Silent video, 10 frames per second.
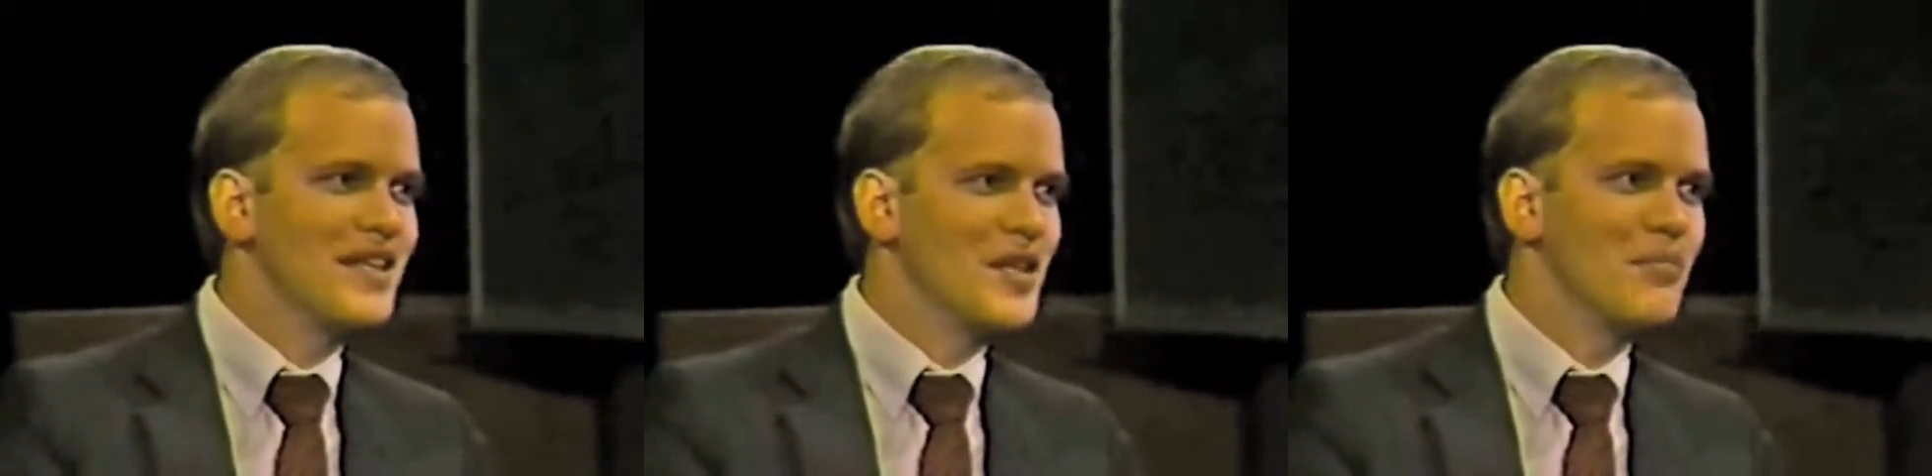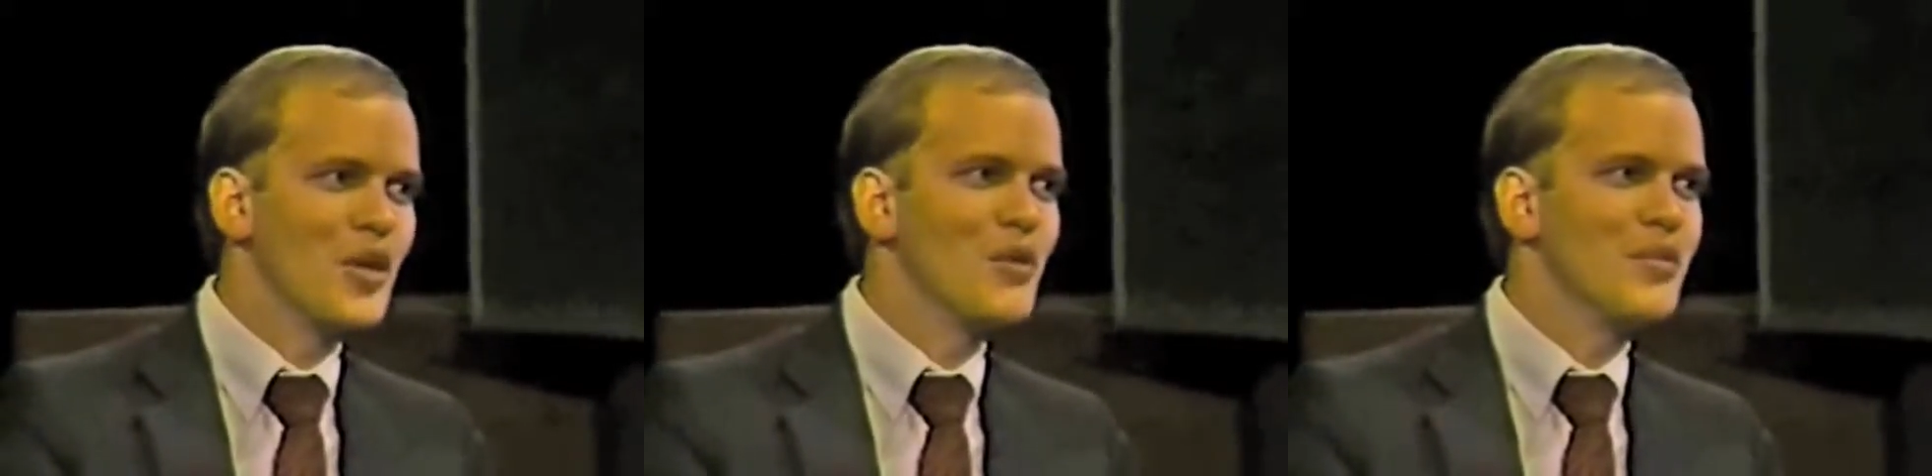in a
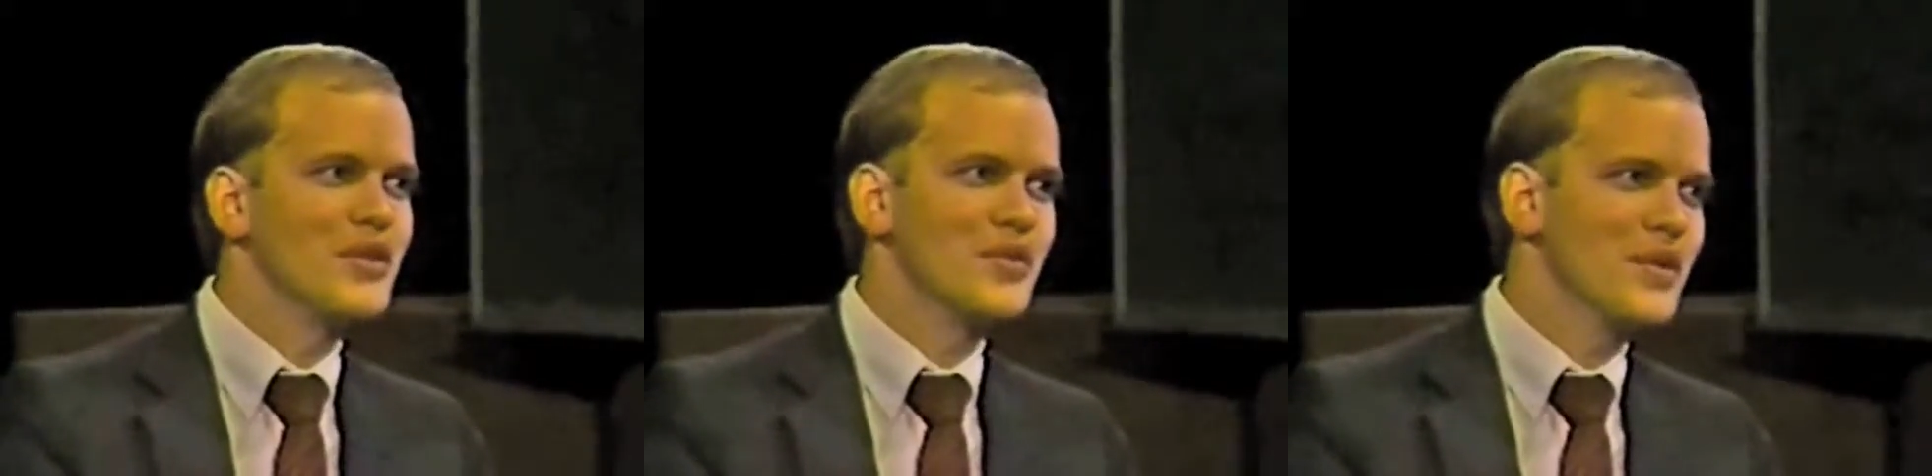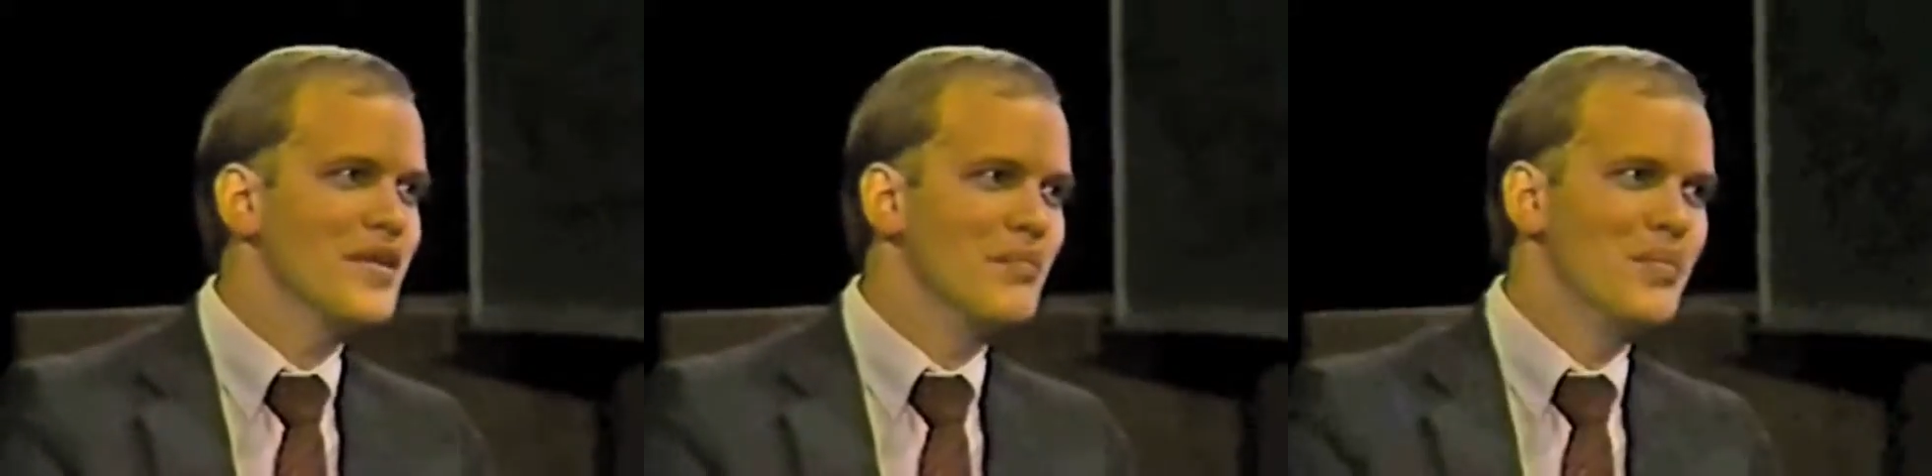purpose really